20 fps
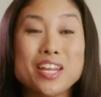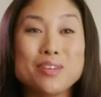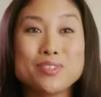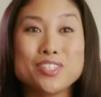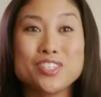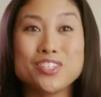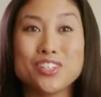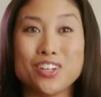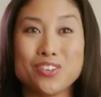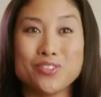name
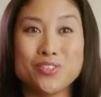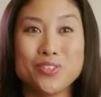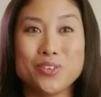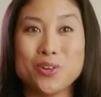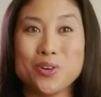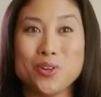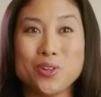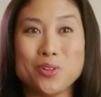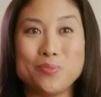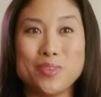is Jennifer
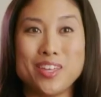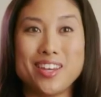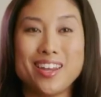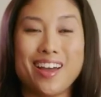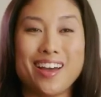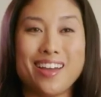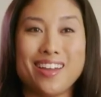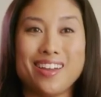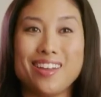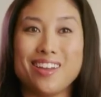Coleman.
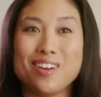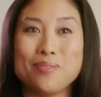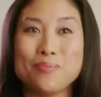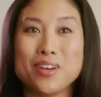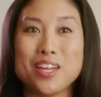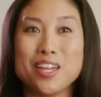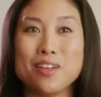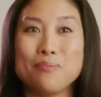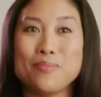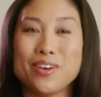I
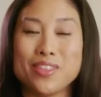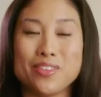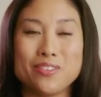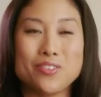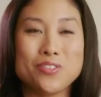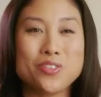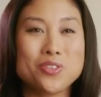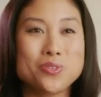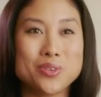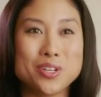am a
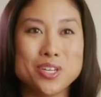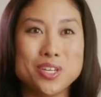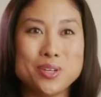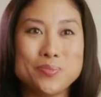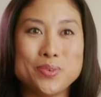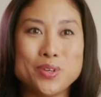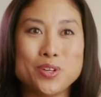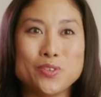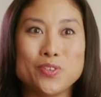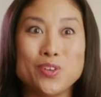mother of three
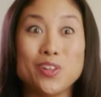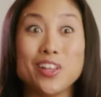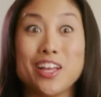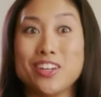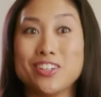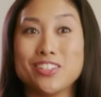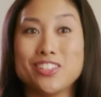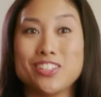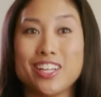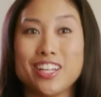beautiful,
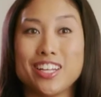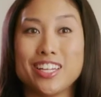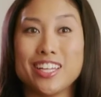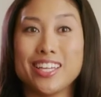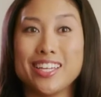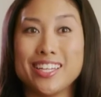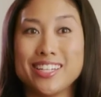energetic